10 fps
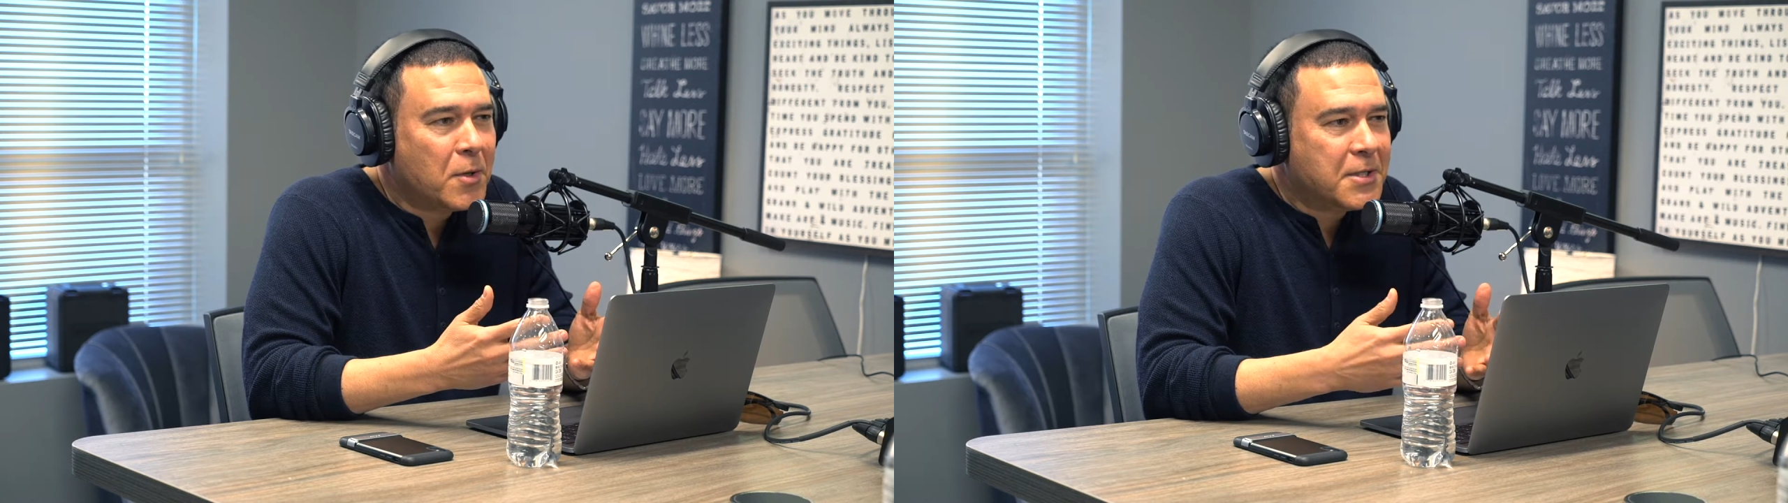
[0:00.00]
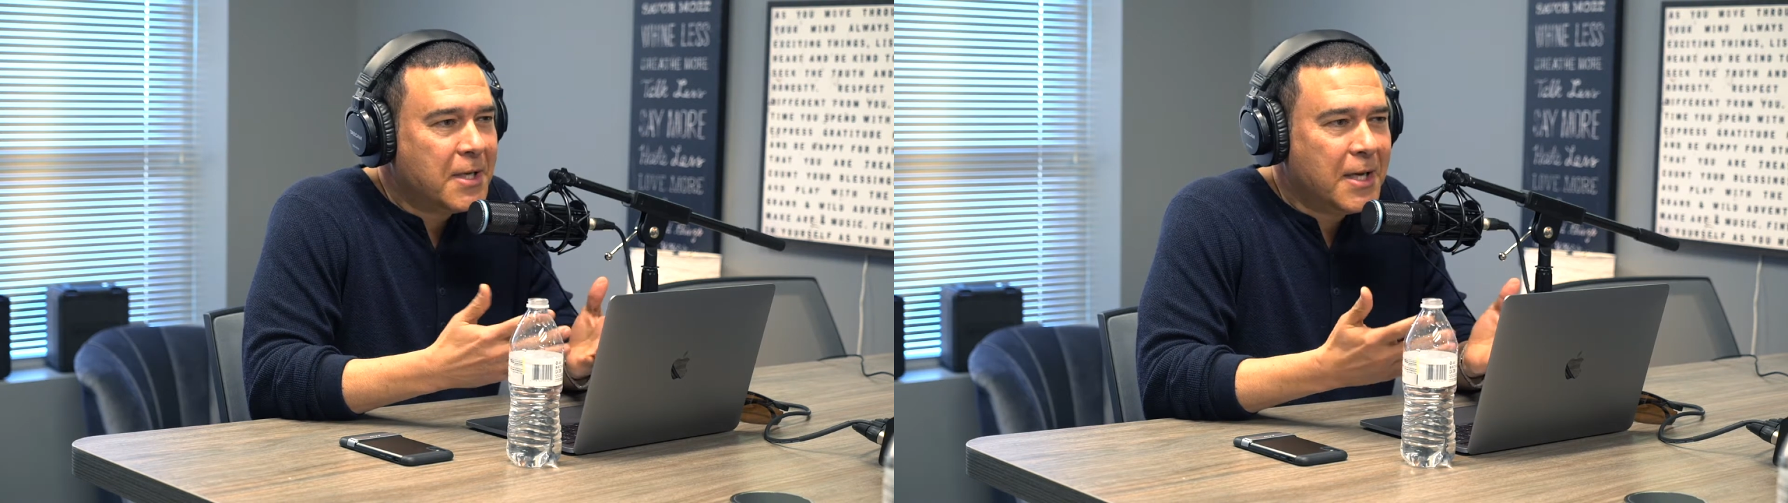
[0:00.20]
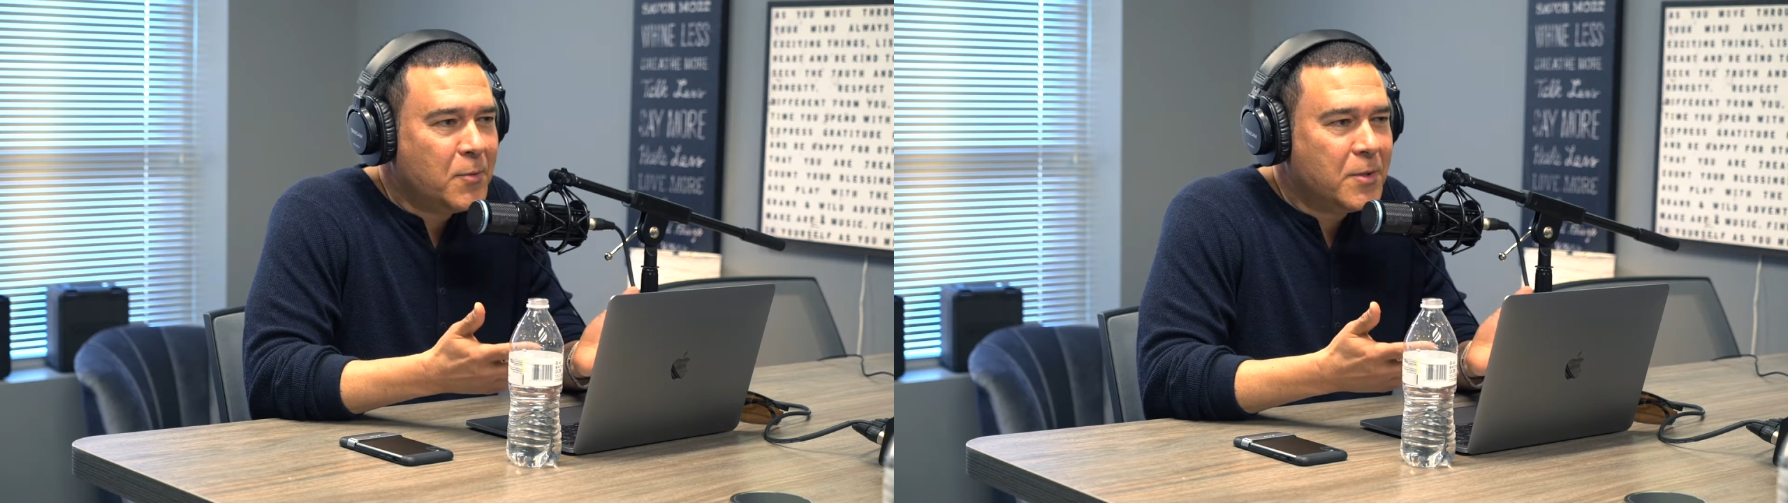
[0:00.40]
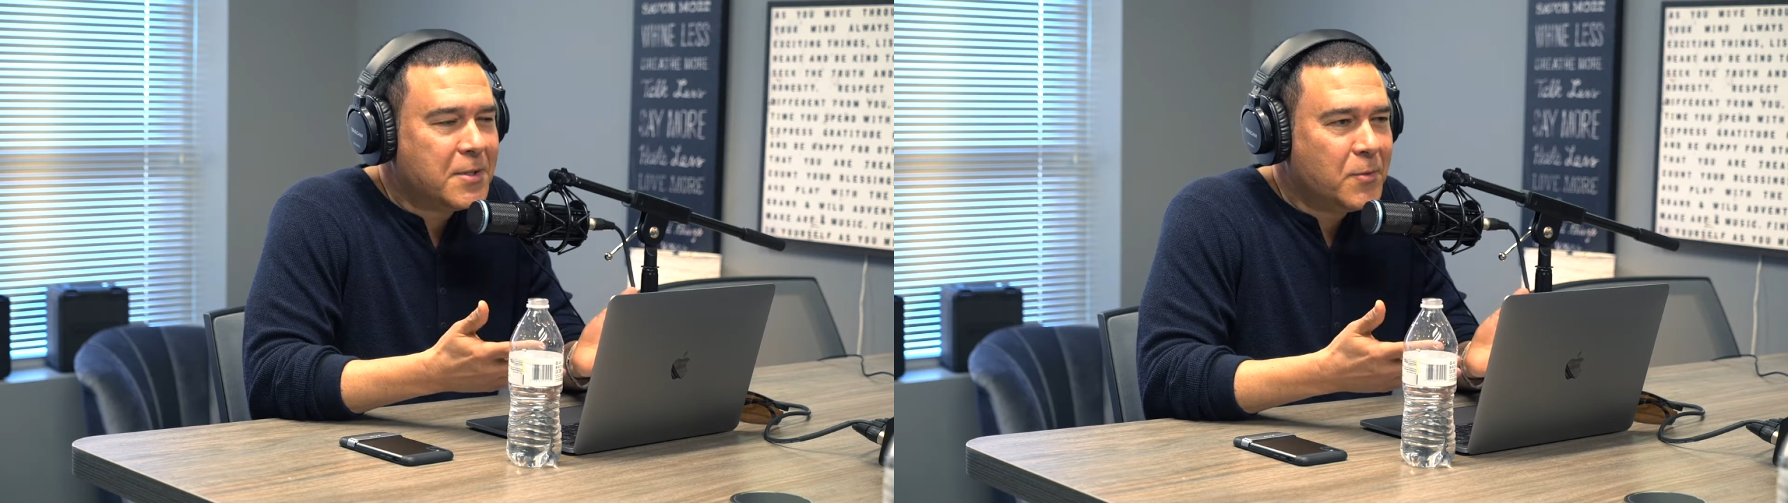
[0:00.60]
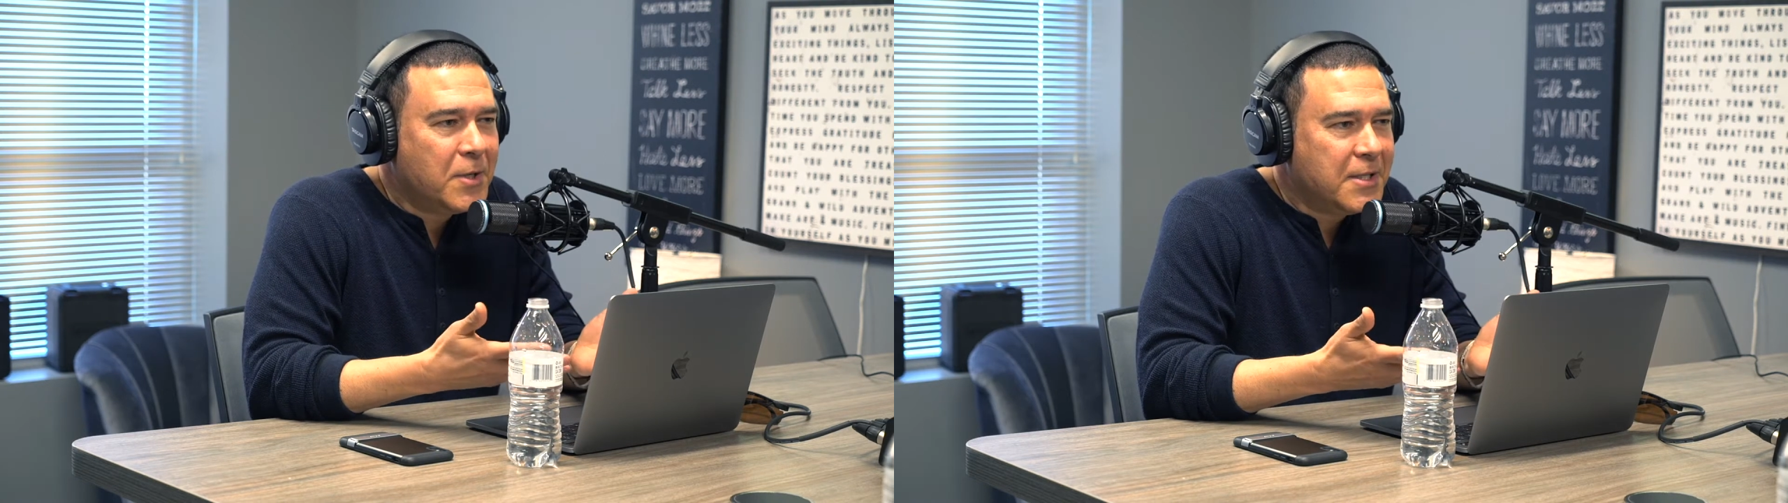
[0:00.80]
I said, hey,
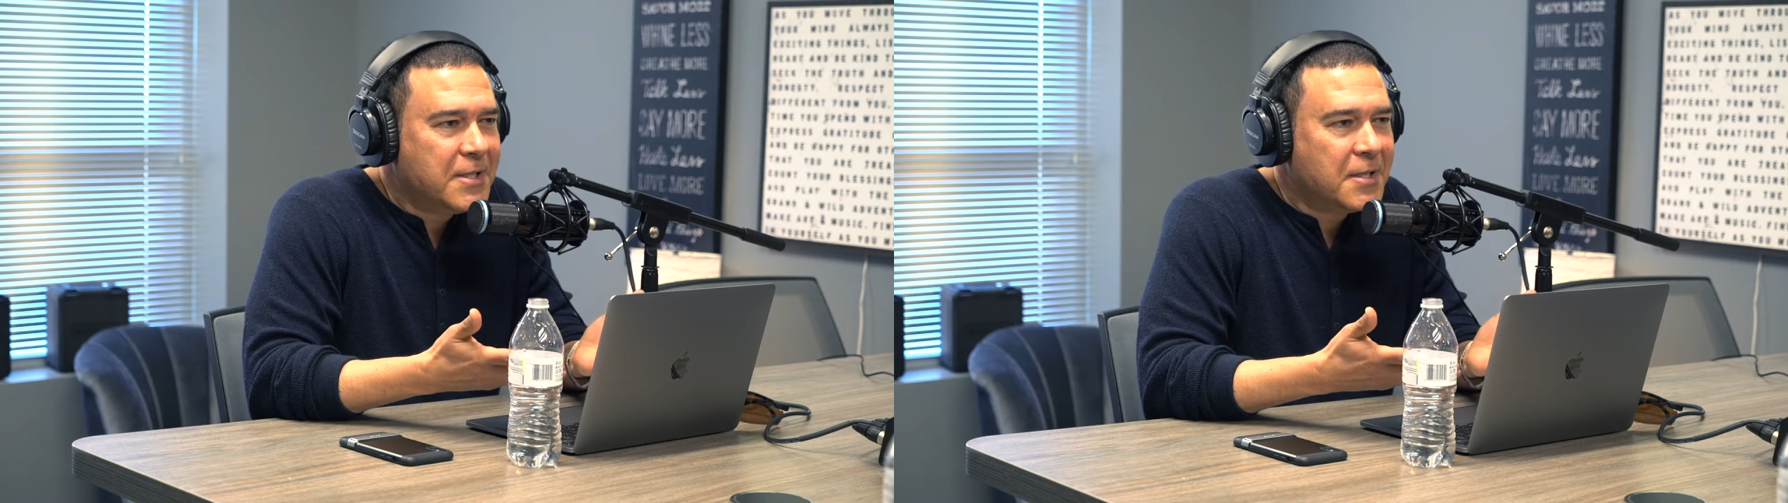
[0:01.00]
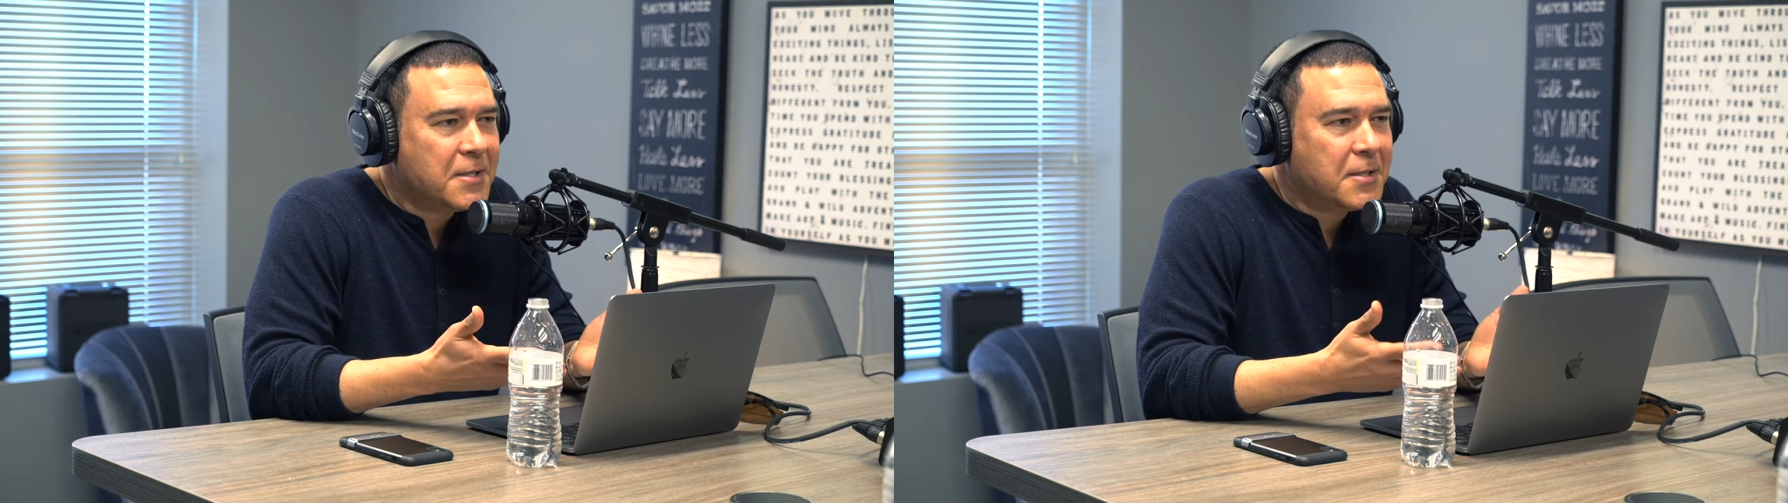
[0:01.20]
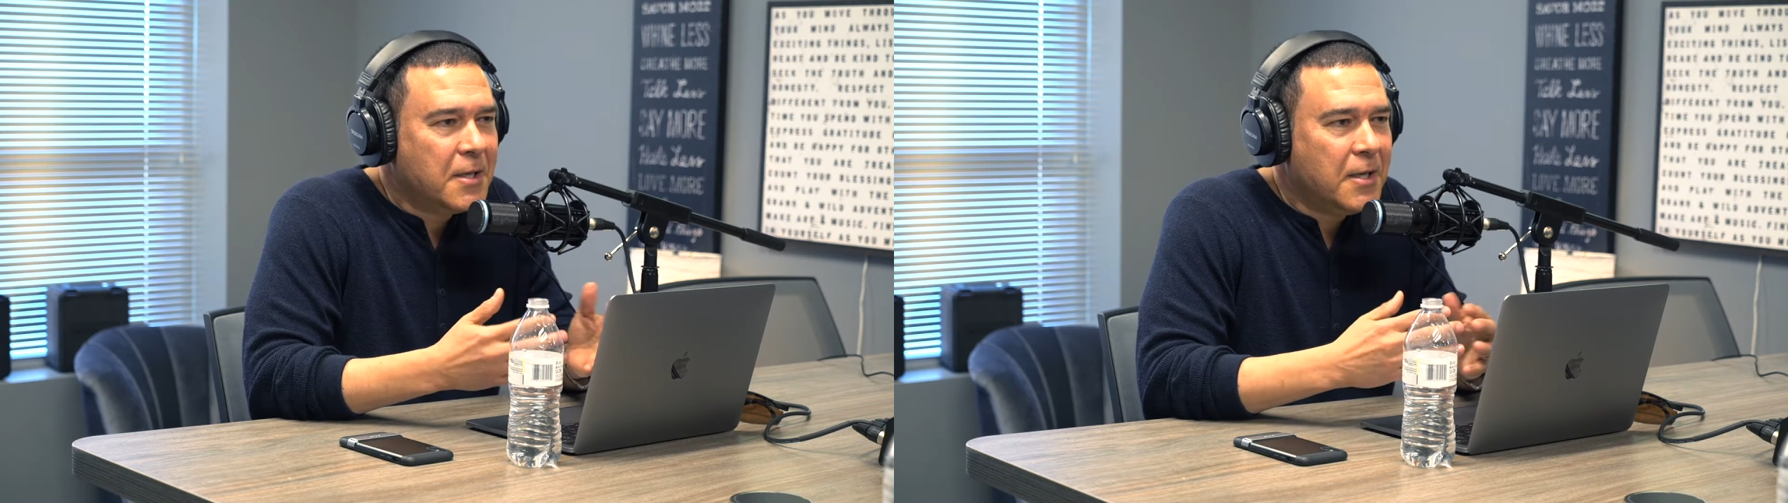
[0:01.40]
what's, what is this?